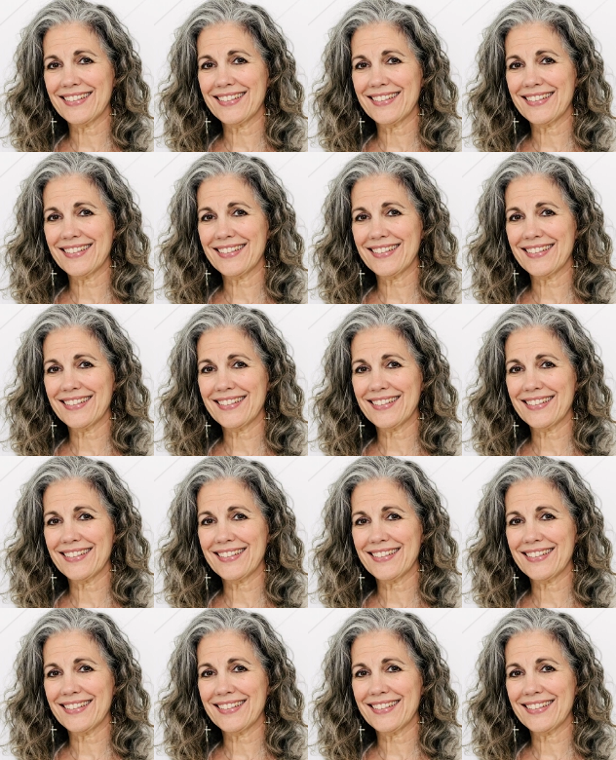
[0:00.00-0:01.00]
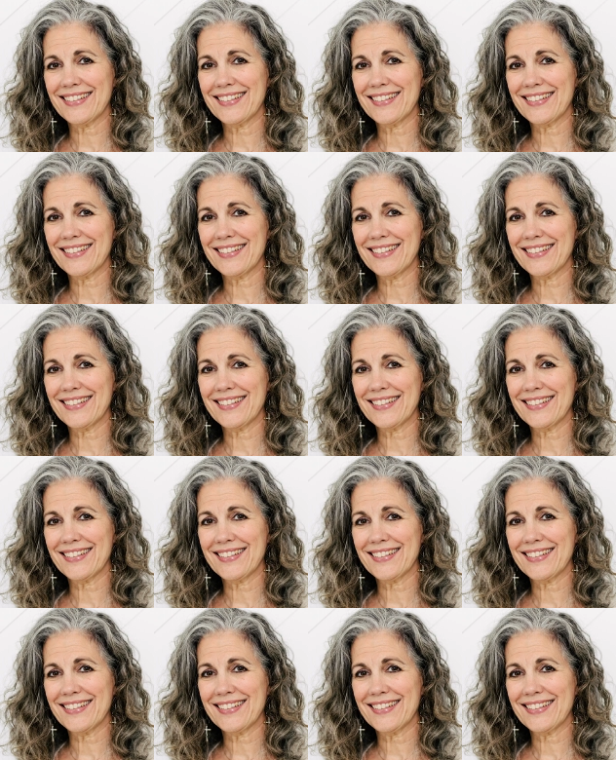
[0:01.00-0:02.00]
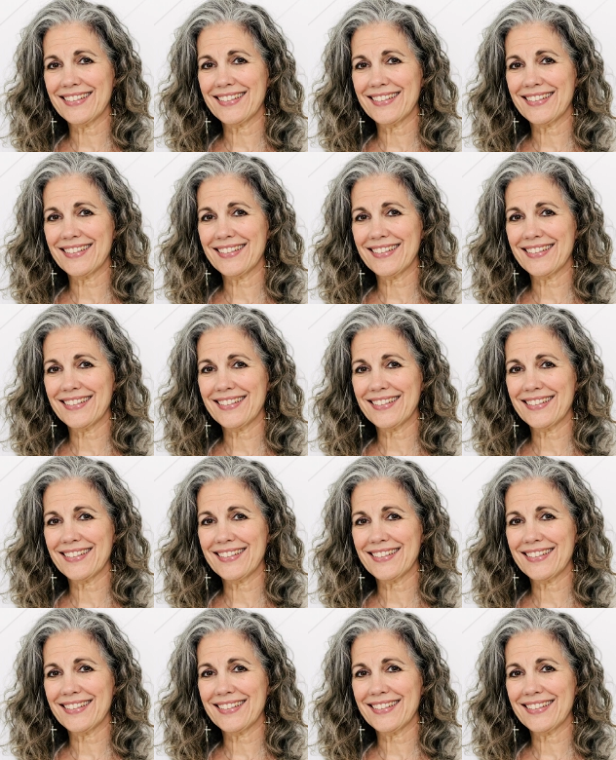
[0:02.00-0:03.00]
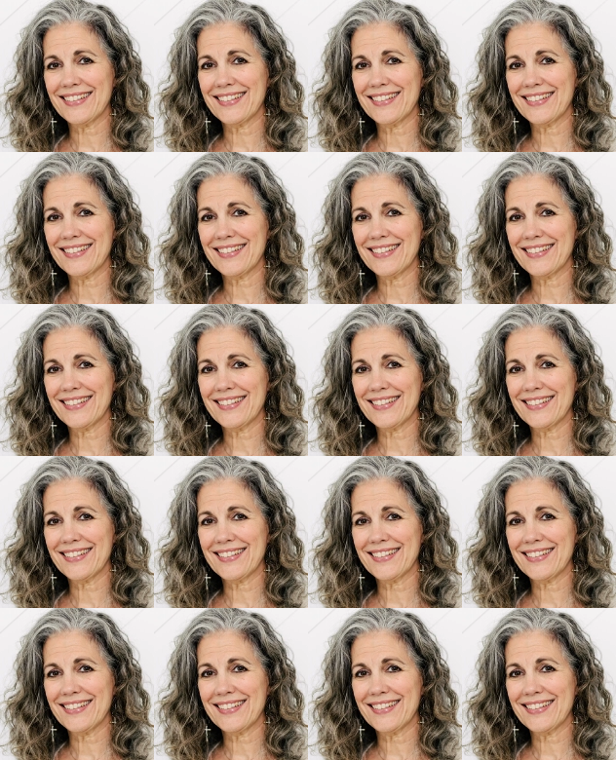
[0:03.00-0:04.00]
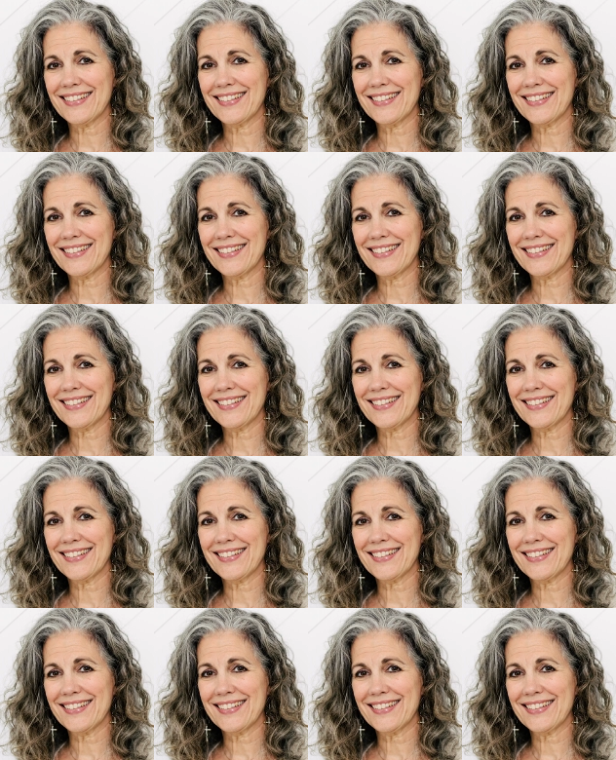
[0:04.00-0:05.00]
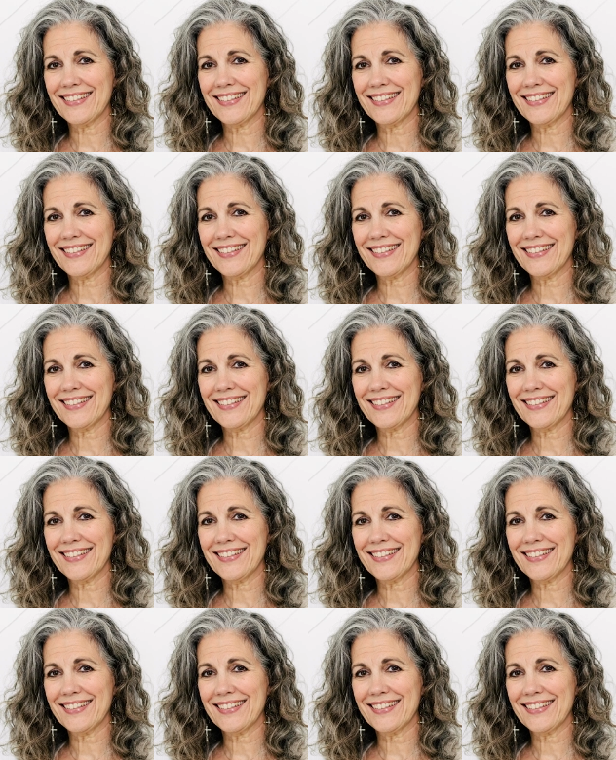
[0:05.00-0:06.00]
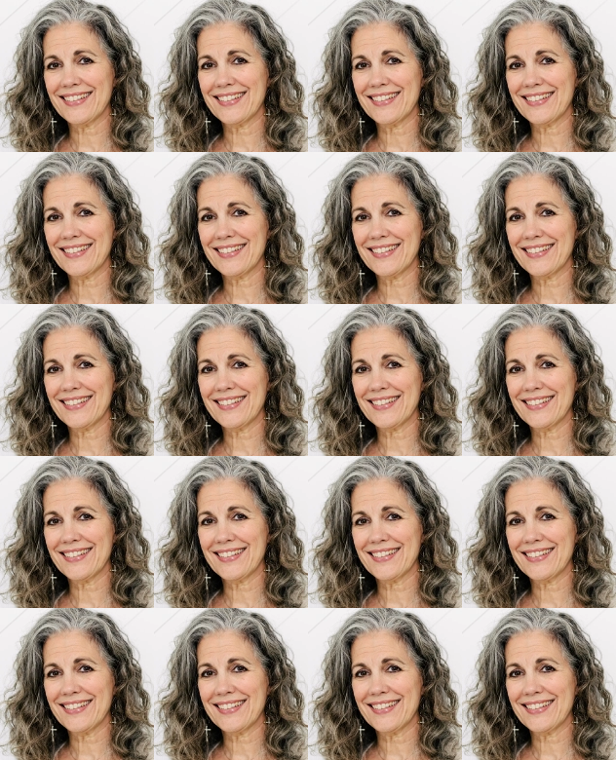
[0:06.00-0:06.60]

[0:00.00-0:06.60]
(no lip movement)